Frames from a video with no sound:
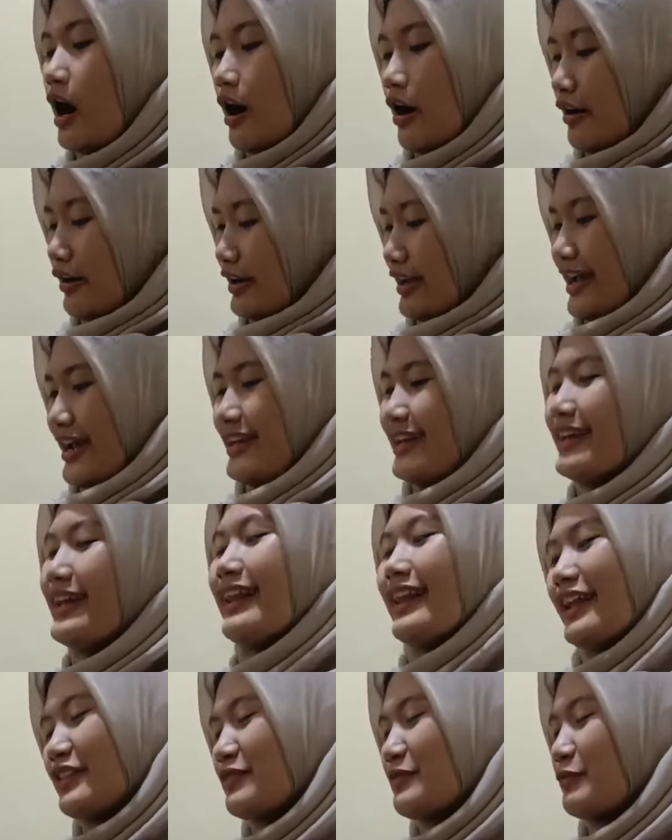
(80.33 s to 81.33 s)
Okay,
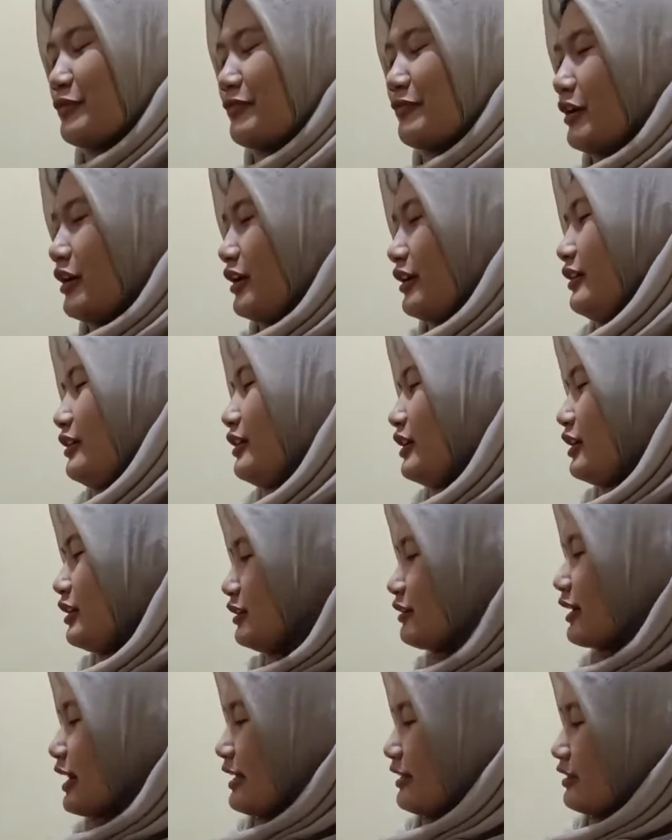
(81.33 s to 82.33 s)
let's move on.
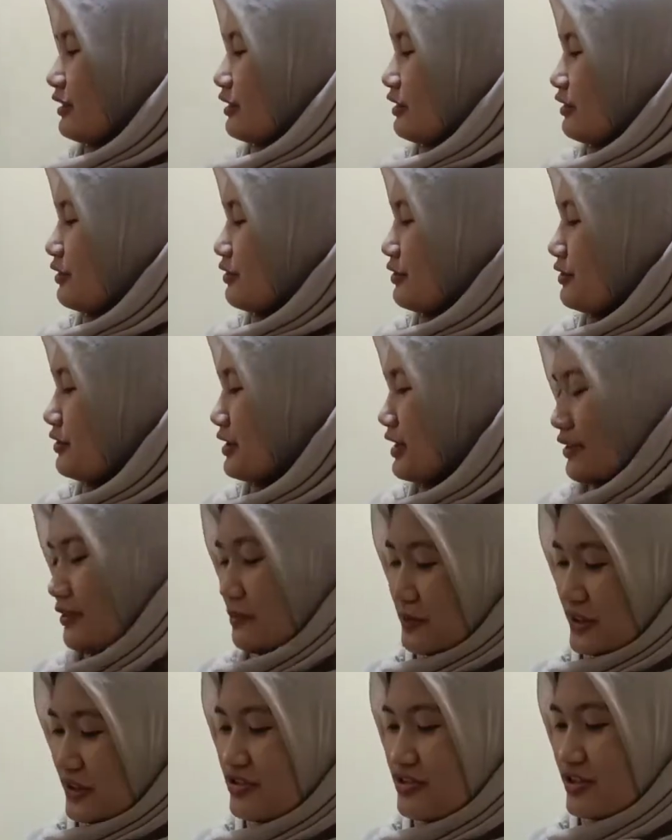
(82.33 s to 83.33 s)
Look at this
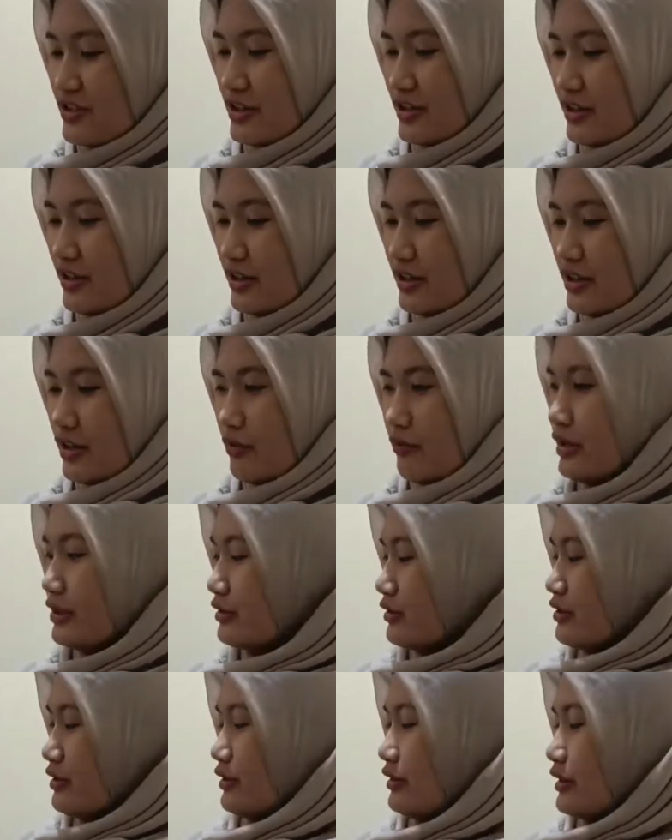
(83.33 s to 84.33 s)
picture. What do
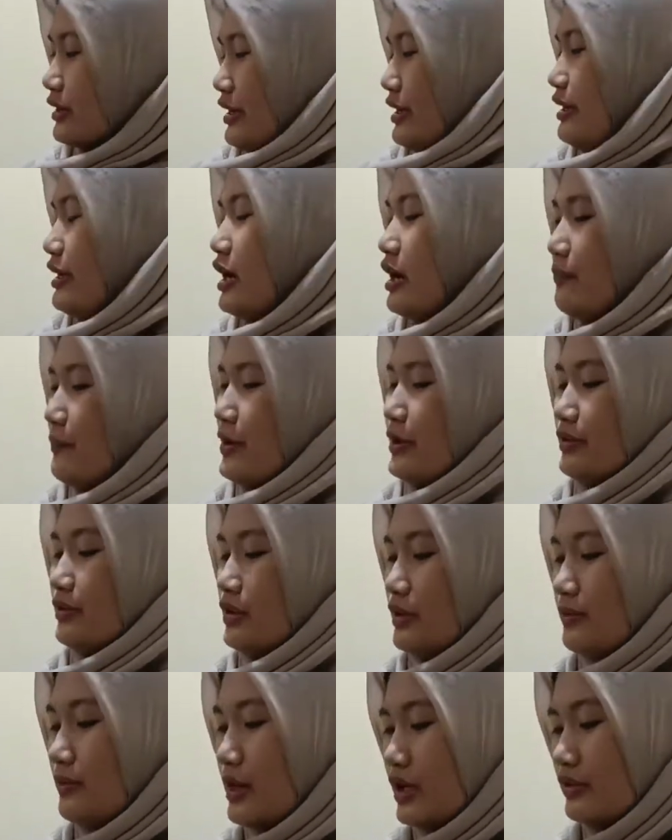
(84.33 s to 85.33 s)
you think
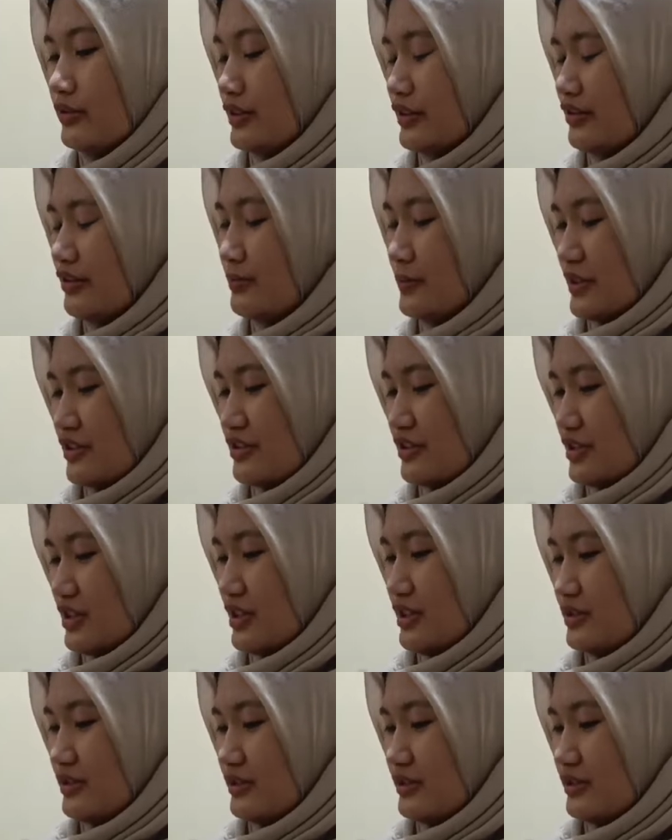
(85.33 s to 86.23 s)
about this picture?